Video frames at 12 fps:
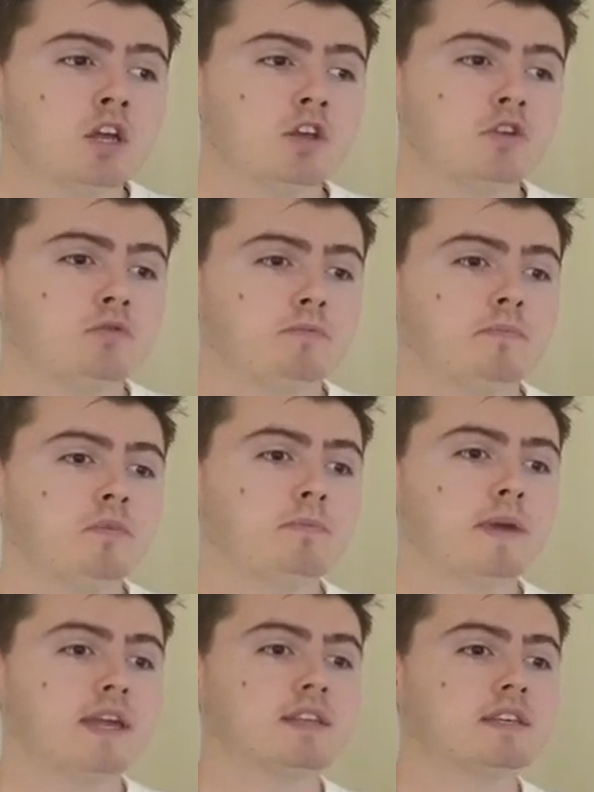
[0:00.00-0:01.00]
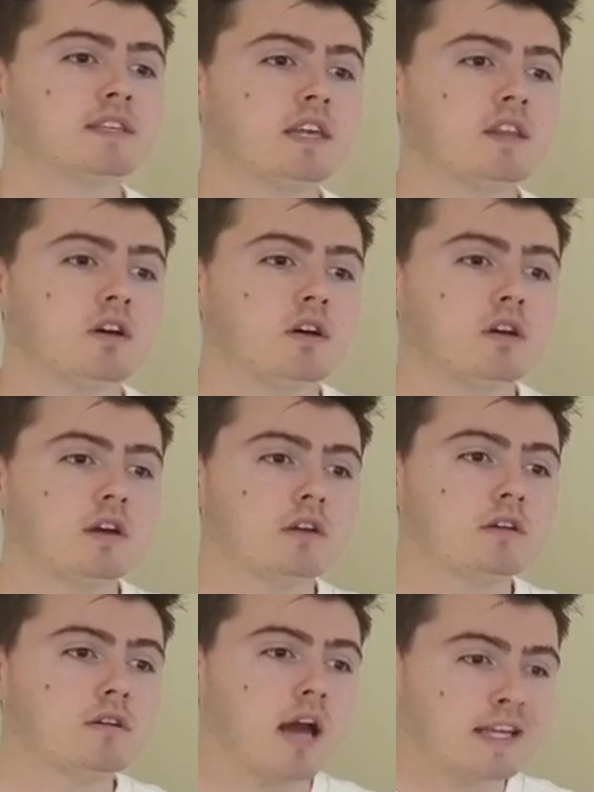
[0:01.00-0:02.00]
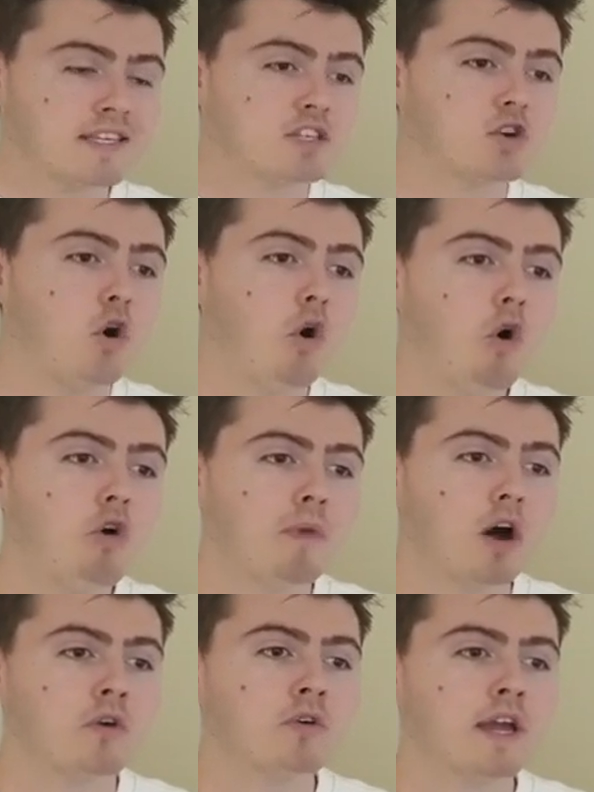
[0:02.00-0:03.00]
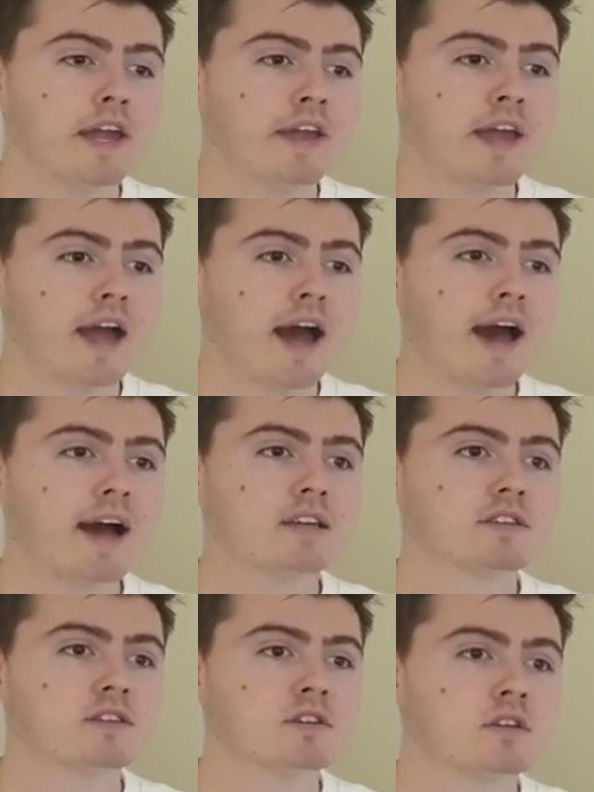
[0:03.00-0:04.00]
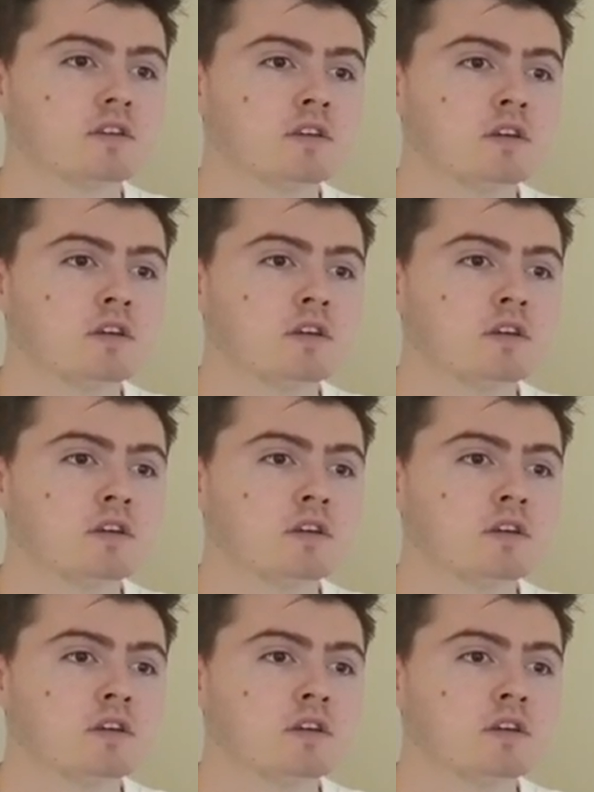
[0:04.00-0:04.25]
you begin to see that as it's a hormone, it has,